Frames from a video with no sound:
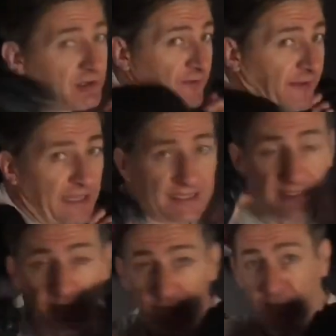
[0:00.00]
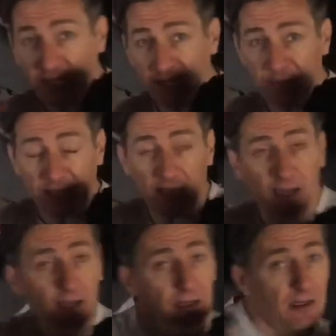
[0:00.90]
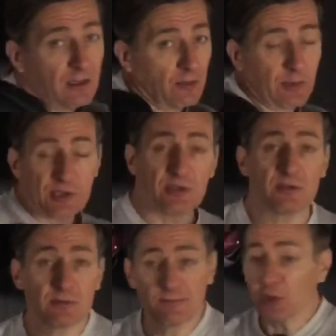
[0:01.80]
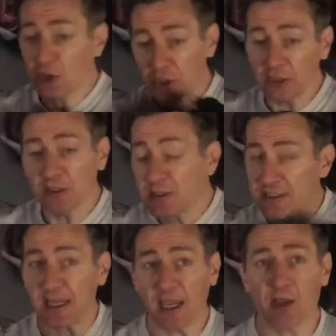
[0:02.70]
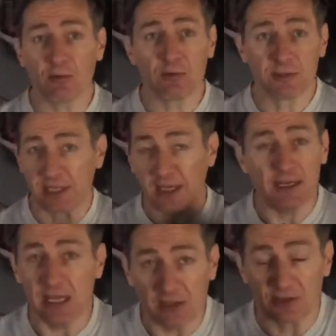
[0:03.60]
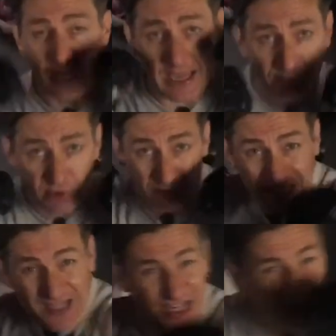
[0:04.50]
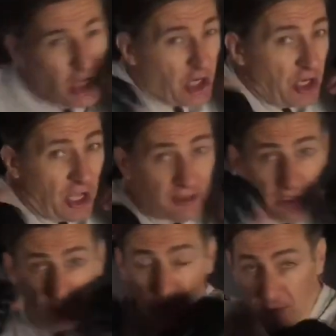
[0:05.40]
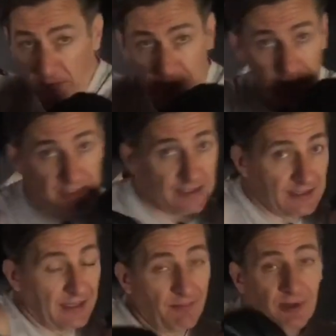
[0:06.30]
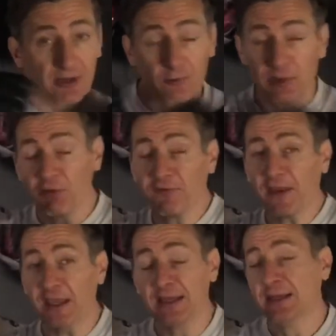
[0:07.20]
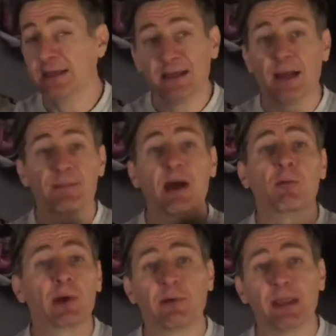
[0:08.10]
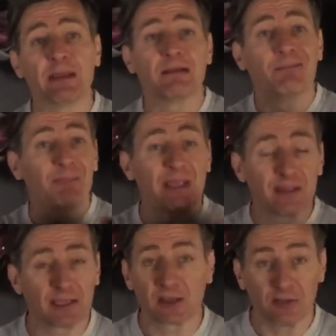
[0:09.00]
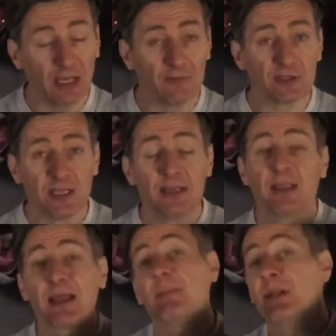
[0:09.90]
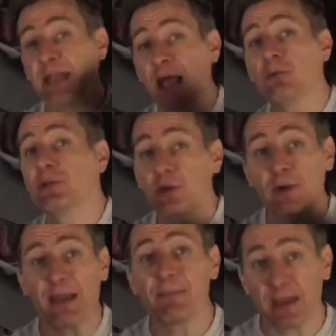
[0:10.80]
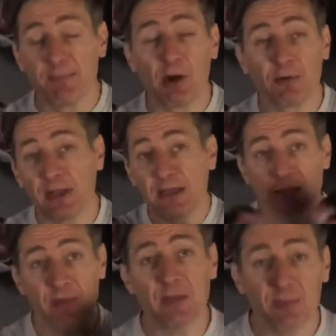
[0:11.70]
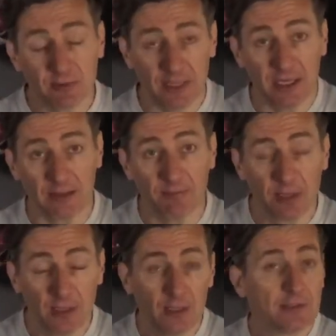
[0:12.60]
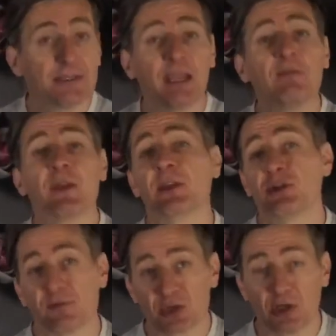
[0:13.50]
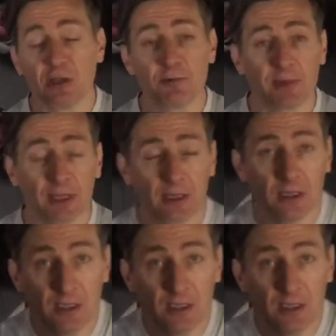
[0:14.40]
face and bringing it back, which is good, sound technique. There's absolutely nothing wrong with this. But in a real fight, I'm not wearing big, thick gloves, and I'm allowed to grab my opponent and manipulate him, take advantage of his clothing.